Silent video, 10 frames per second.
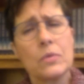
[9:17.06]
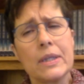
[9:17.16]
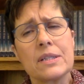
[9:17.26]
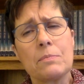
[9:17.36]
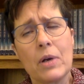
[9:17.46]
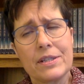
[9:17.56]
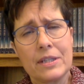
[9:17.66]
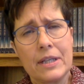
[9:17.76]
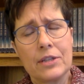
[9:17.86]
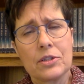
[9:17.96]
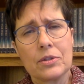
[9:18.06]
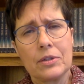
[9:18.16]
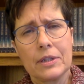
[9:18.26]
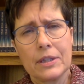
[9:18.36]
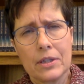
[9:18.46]
week's presidential
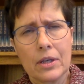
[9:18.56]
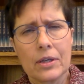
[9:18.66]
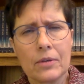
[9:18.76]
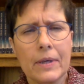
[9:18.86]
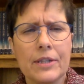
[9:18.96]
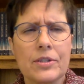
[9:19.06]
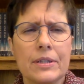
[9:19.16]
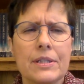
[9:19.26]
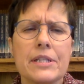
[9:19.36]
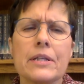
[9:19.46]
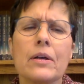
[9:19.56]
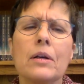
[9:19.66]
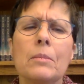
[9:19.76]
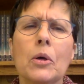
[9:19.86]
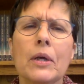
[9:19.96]
inauguration
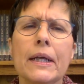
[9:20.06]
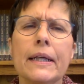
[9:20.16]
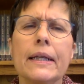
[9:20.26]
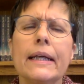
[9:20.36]
ceremony